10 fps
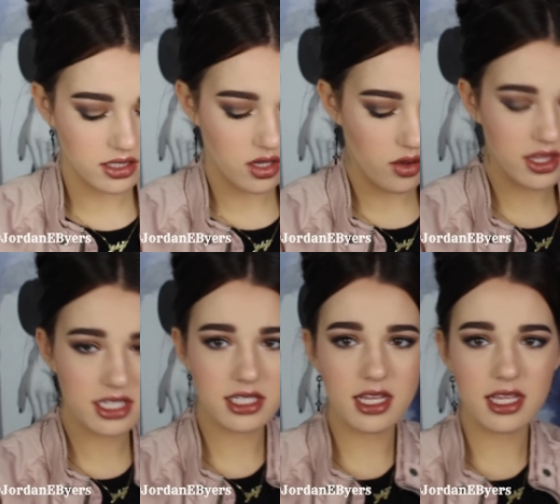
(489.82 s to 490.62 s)
so
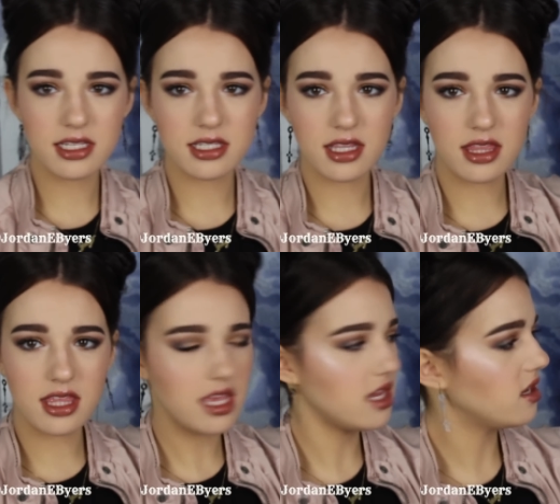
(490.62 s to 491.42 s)
this is
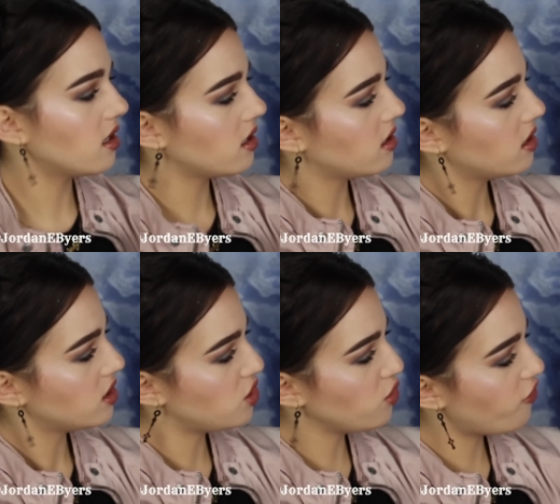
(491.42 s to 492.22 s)
the
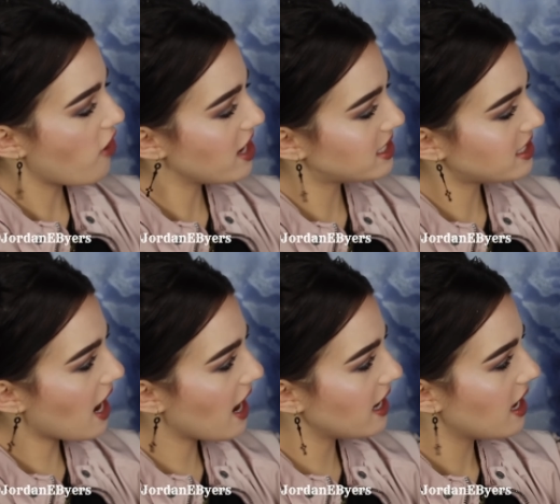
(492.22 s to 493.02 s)
Too Faced
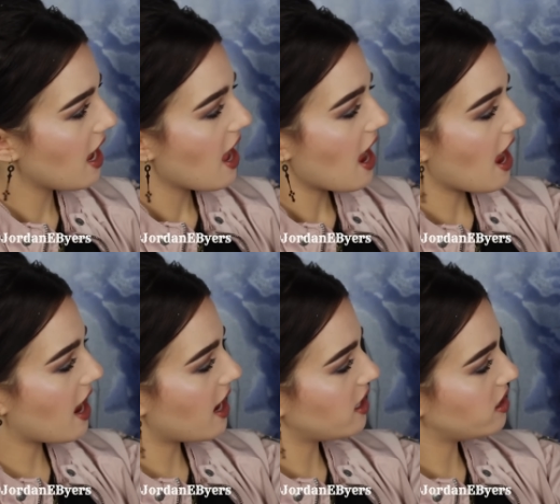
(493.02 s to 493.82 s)
side,
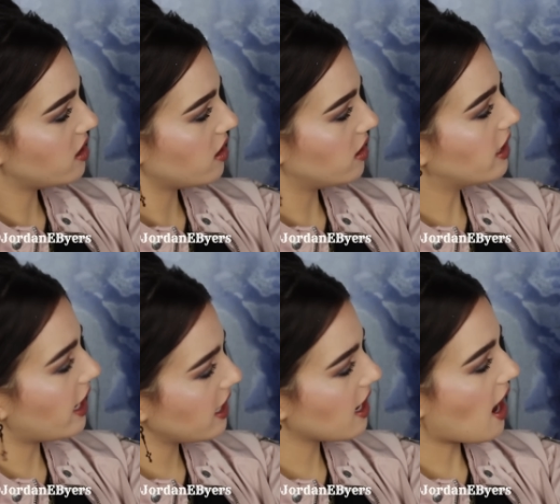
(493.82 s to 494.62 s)
and
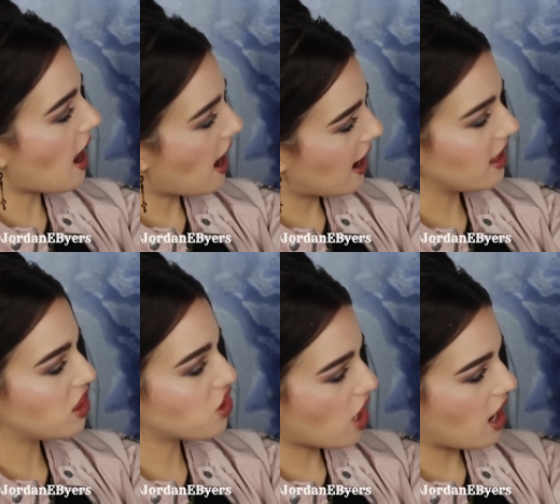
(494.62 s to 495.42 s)
like I
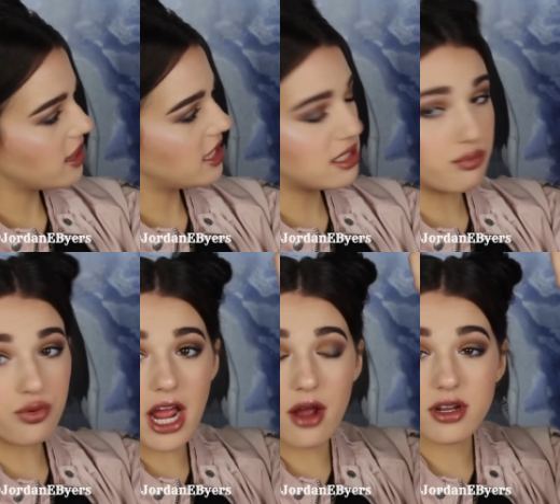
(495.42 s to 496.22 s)
thought, this
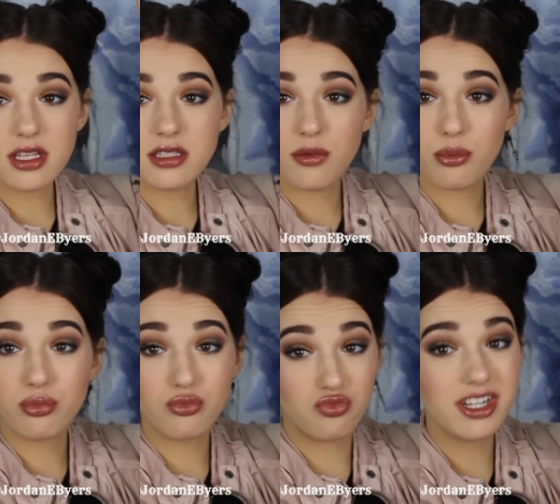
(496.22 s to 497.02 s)
brown is
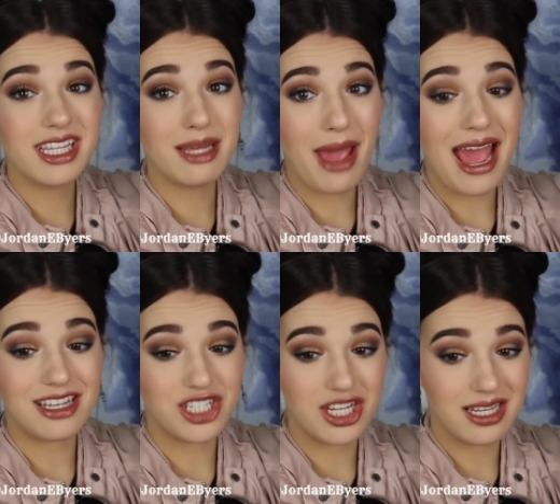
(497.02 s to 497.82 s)
really
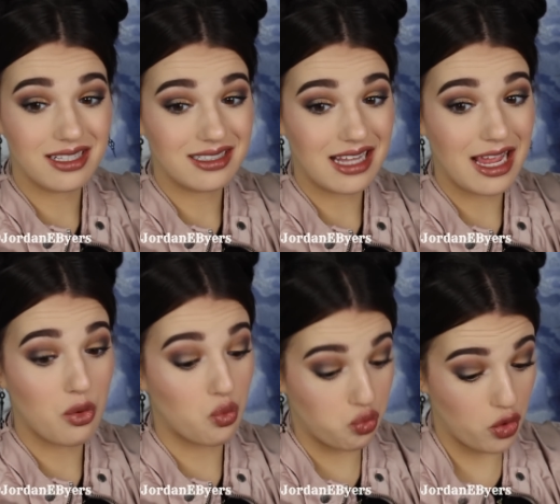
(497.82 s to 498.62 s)
patchy, like
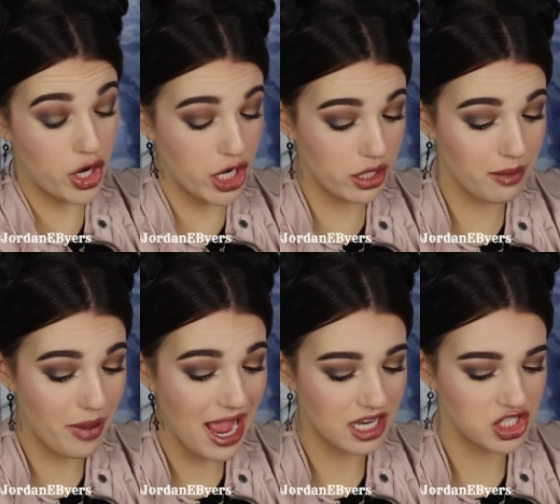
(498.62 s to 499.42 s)
really
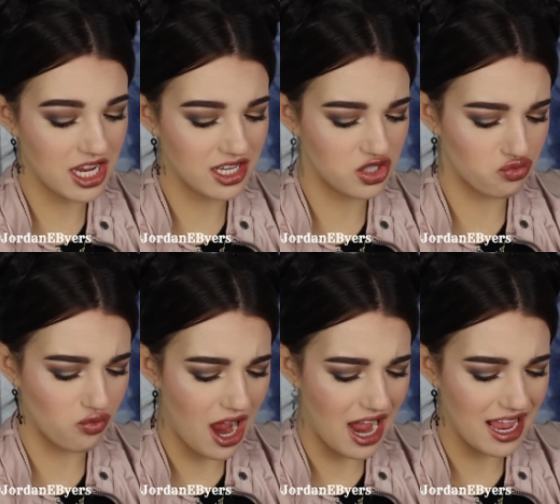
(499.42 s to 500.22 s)
patchy and
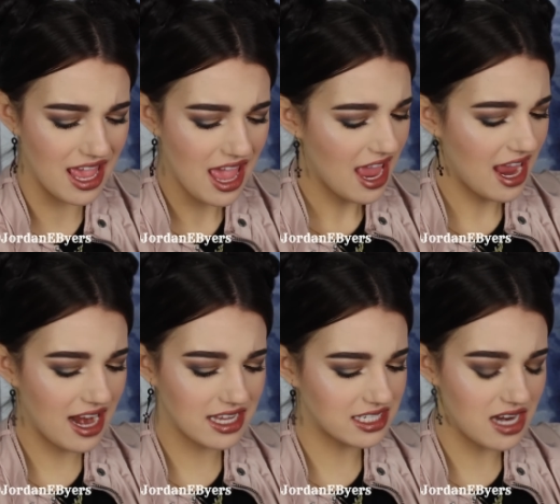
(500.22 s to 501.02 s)
dry.
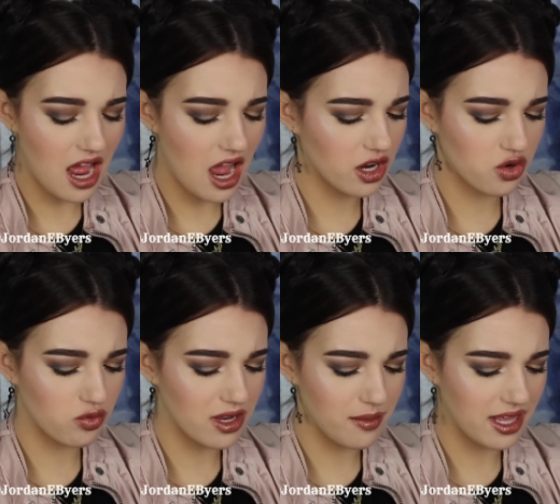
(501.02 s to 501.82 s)
It is not
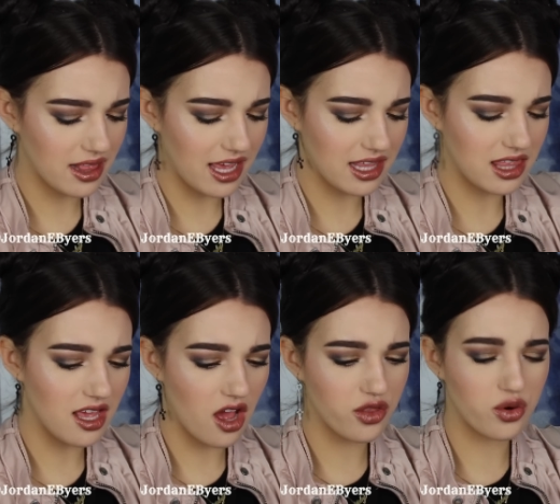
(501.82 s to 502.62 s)
creamy like
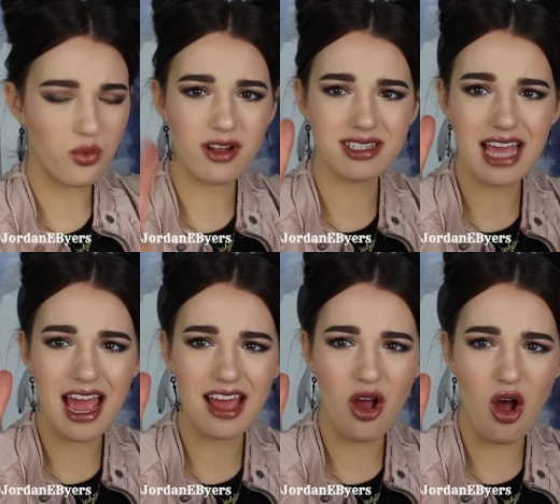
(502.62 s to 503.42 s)
the other ones
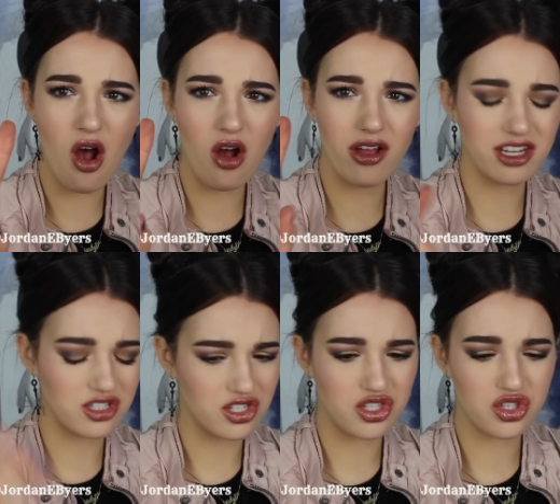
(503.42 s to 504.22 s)
at all. It's
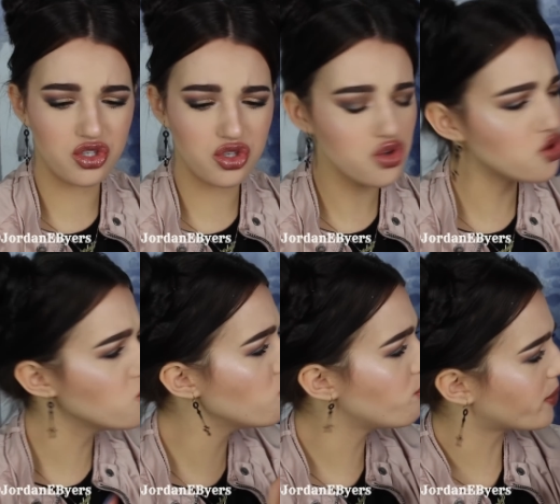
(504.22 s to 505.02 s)
just
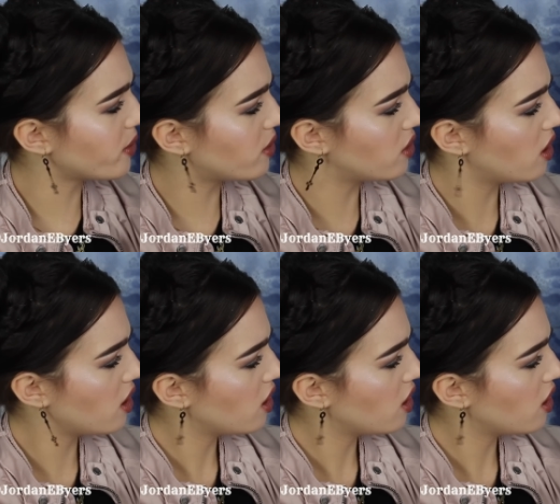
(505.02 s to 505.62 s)
super